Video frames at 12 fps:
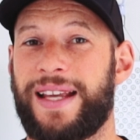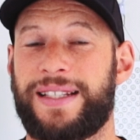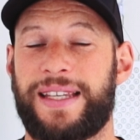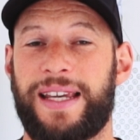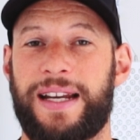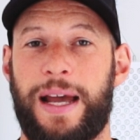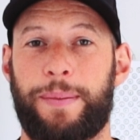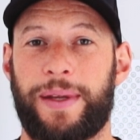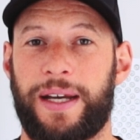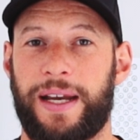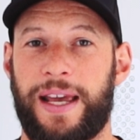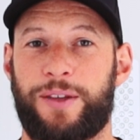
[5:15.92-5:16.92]
eight ten, I
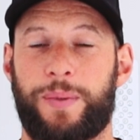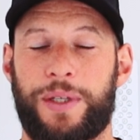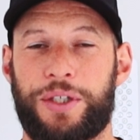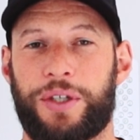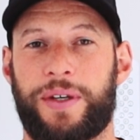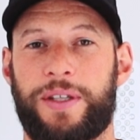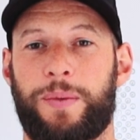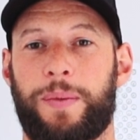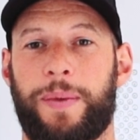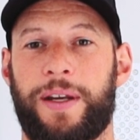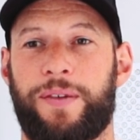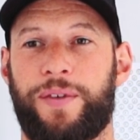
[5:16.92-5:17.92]
mean, it has been shown to
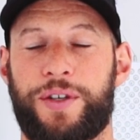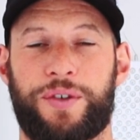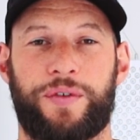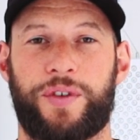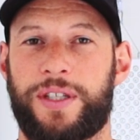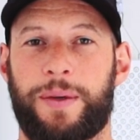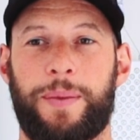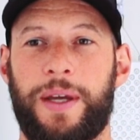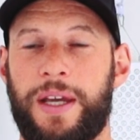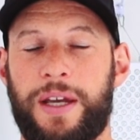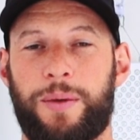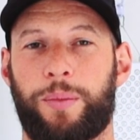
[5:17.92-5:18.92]
be beneficial for some
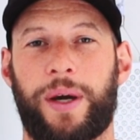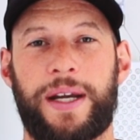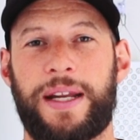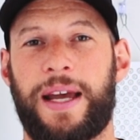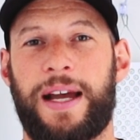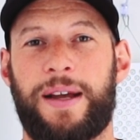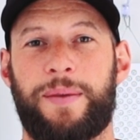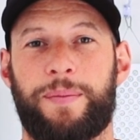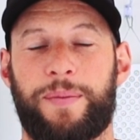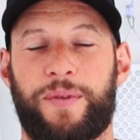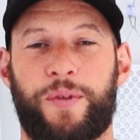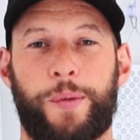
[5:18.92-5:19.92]
brain
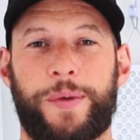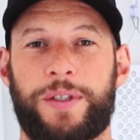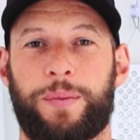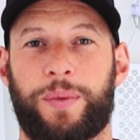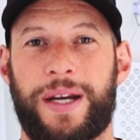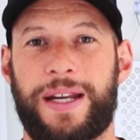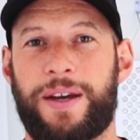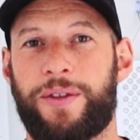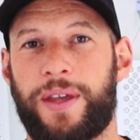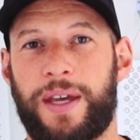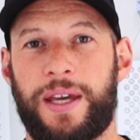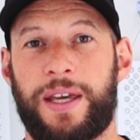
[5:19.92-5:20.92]
um, performance and brain
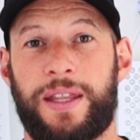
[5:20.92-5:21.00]
health.